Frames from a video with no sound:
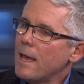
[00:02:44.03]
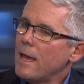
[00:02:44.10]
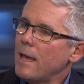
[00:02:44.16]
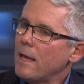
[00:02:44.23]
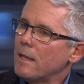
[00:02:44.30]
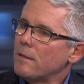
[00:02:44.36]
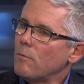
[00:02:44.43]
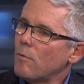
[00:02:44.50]

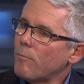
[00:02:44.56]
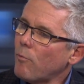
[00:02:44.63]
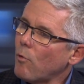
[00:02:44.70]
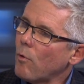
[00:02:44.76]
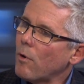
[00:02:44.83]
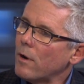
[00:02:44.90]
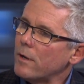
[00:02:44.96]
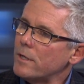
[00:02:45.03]
And the
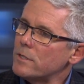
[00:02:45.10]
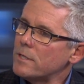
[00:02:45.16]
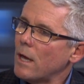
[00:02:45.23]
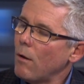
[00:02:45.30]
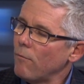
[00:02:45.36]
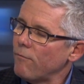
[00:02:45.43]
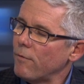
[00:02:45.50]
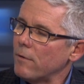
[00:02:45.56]
report is
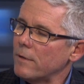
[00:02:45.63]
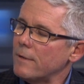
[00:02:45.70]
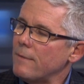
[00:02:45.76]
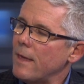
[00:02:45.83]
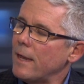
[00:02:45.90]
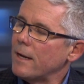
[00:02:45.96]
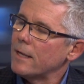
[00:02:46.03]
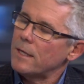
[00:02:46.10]
helpful in
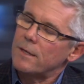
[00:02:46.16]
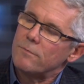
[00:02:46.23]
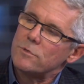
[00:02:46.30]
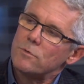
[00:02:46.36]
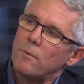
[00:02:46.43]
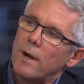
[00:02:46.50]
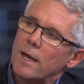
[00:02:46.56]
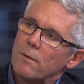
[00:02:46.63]
that it
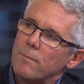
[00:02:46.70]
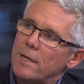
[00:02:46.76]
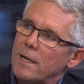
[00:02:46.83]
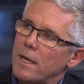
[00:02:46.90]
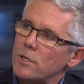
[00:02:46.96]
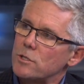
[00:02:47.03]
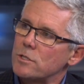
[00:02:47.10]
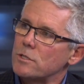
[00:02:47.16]
gives
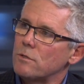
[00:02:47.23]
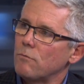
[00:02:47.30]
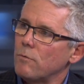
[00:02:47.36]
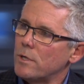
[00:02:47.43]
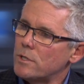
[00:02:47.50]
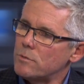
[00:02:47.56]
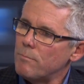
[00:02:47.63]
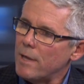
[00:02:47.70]
recommendations of
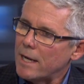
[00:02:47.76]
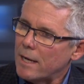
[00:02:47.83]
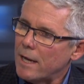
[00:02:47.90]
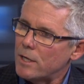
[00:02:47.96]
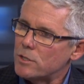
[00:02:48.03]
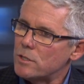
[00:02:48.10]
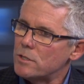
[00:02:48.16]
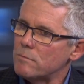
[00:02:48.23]
which
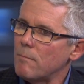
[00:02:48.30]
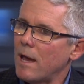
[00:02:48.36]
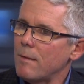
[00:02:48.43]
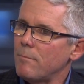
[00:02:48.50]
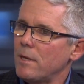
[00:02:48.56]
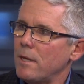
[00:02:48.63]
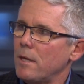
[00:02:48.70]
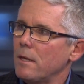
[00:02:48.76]
medications
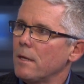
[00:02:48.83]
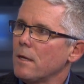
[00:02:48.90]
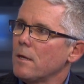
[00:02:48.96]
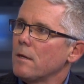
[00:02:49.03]
might be